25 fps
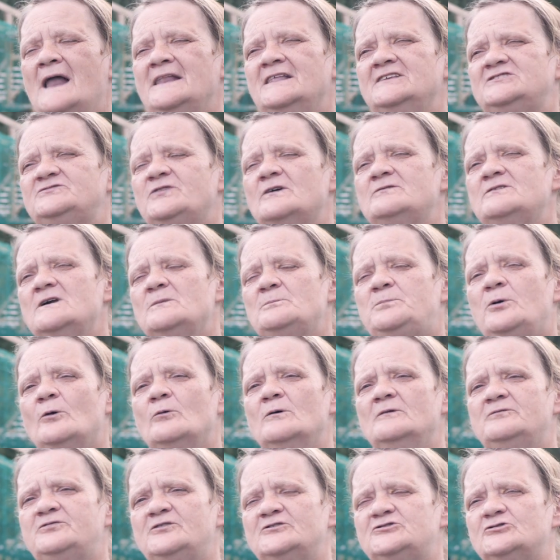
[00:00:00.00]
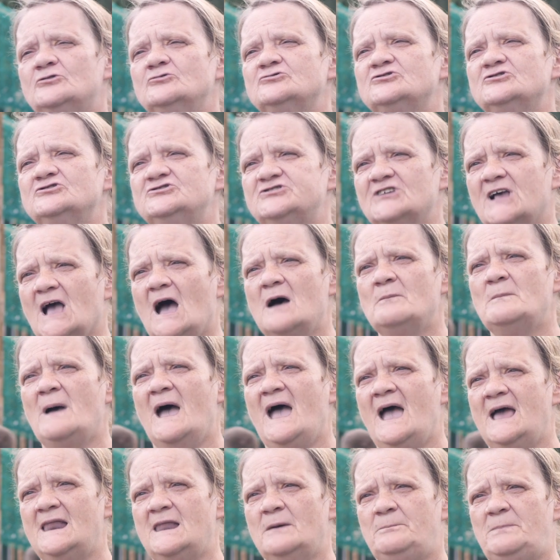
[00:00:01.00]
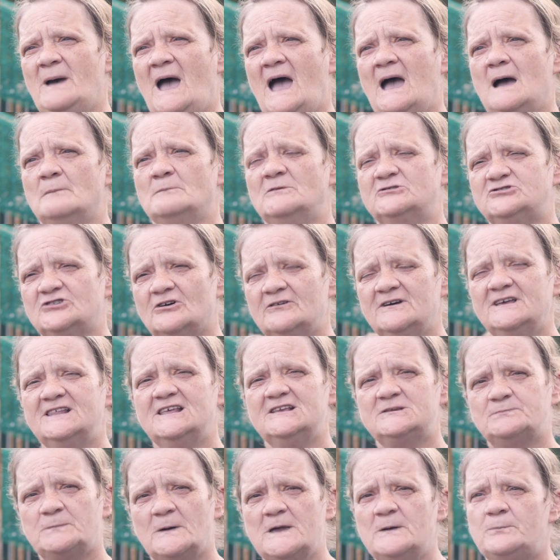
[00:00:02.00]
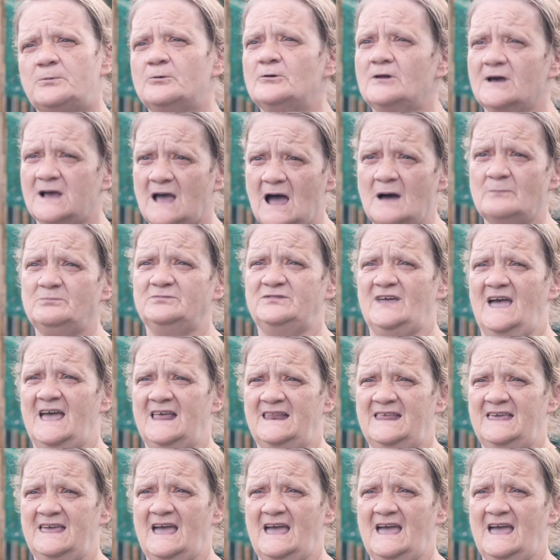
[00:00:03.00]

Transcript: It's very important for children to come out and about, and majority of these people that come down